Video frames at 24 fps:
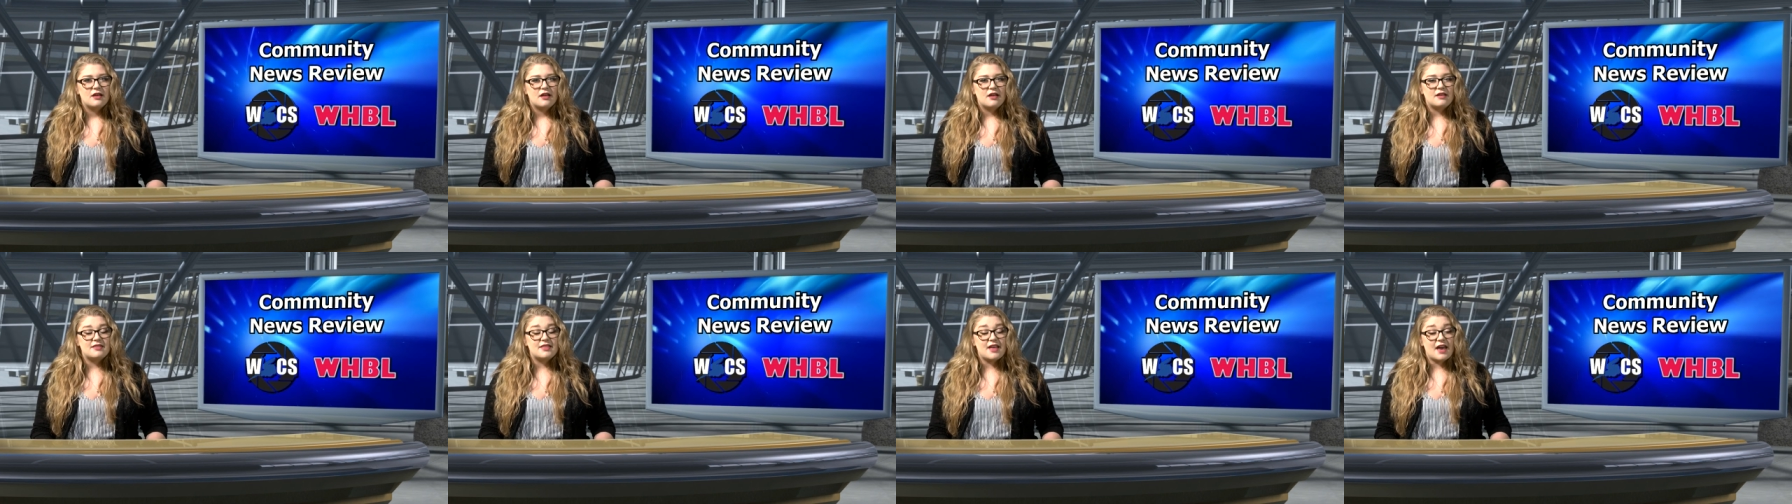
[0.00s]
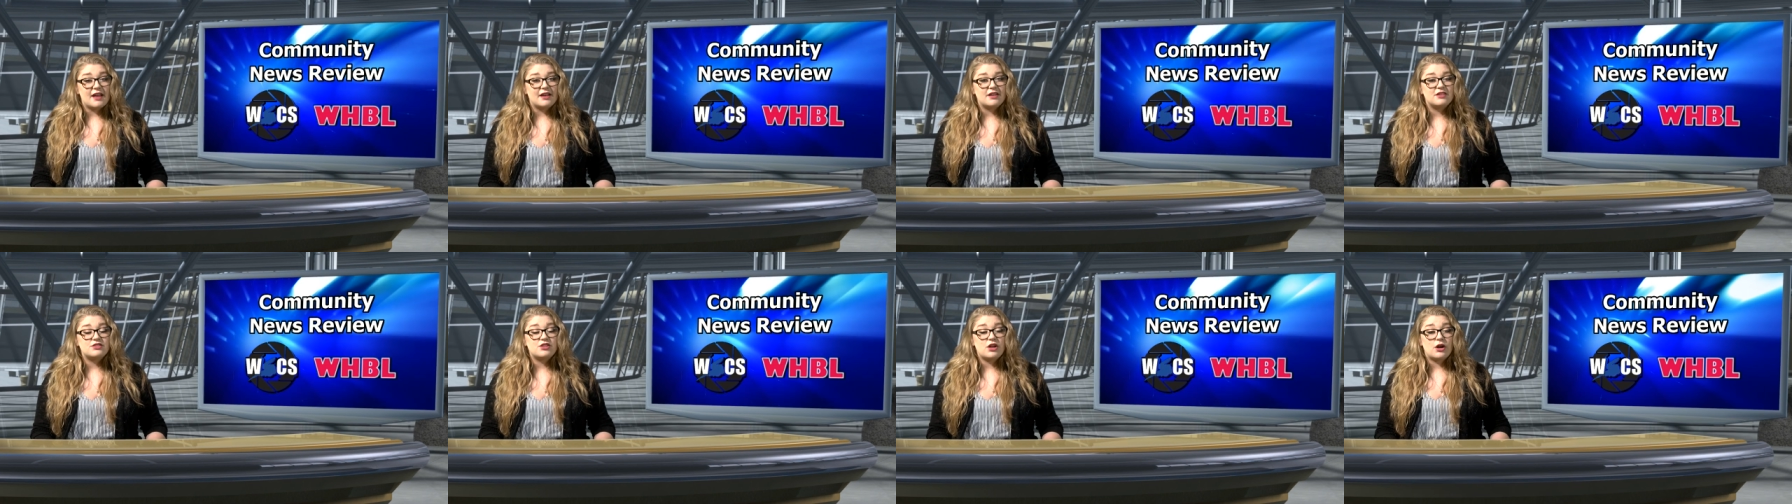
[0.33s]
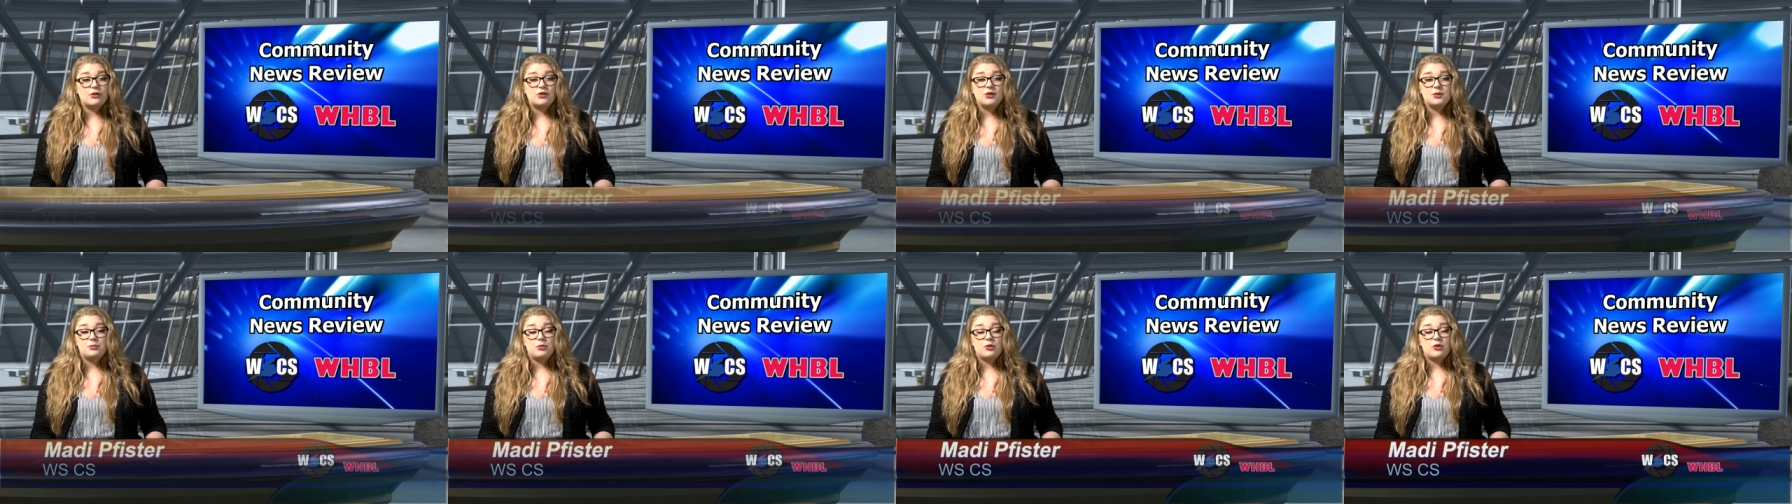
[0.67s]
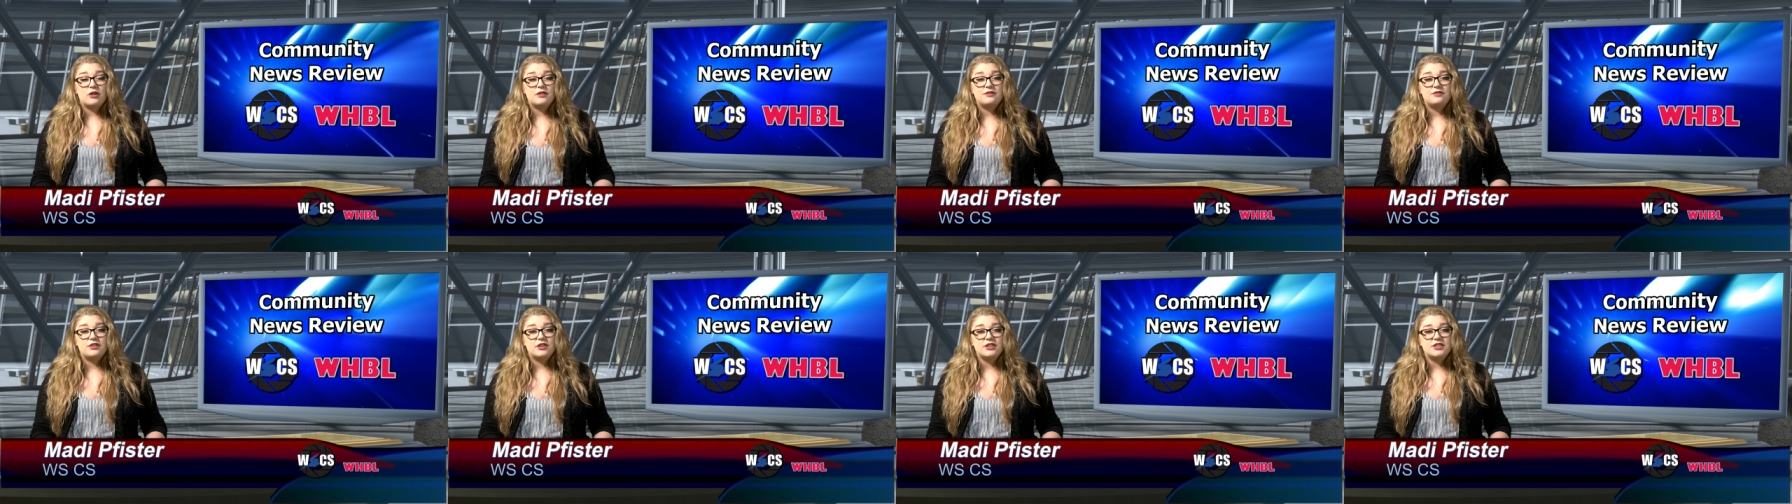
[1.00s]
And that is our
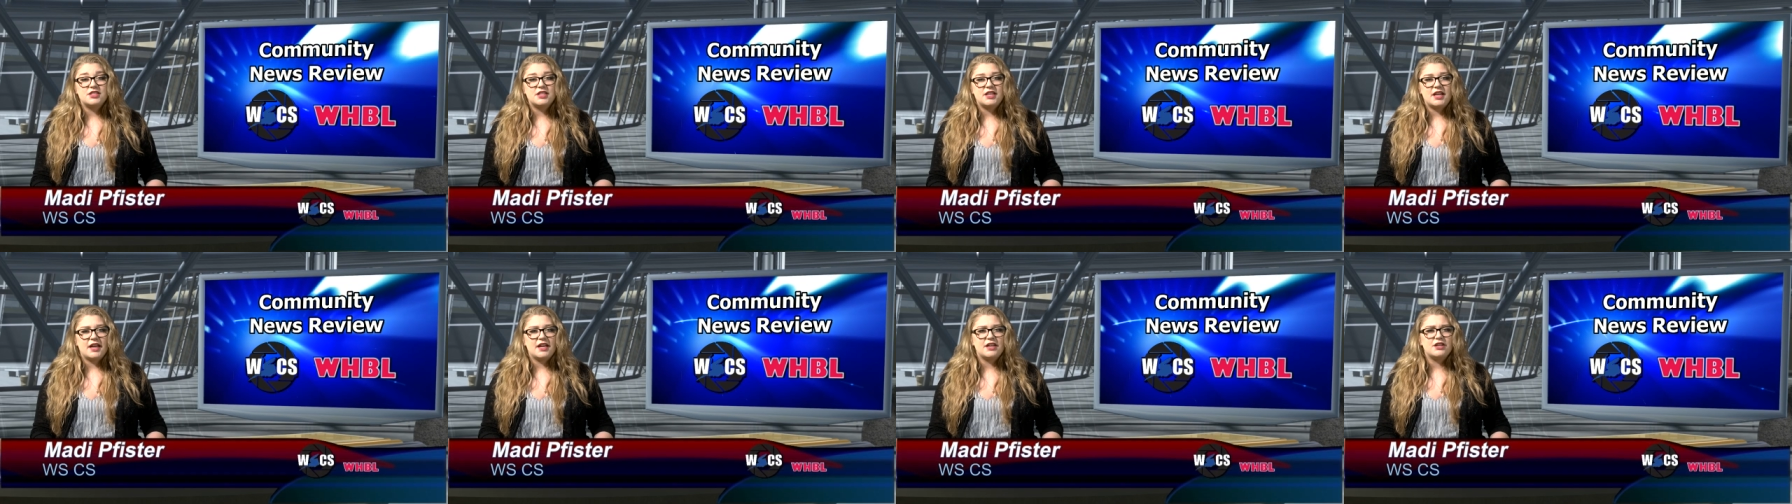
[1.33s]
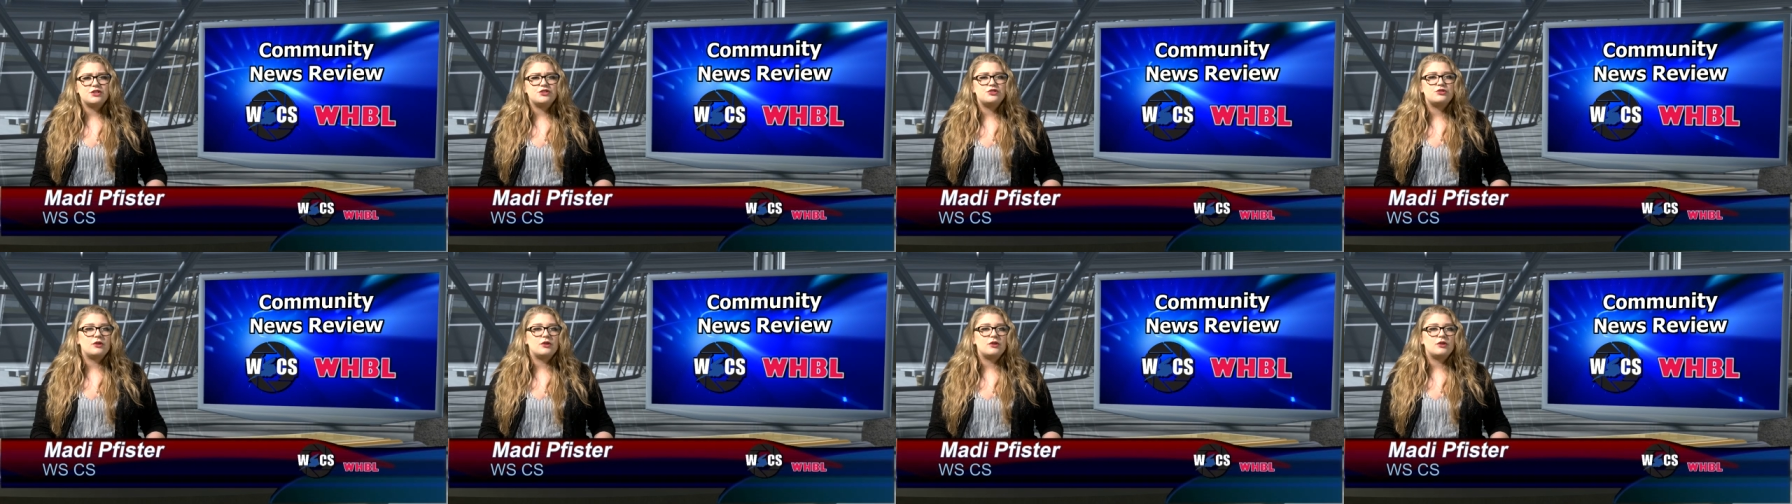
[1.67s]
report for today.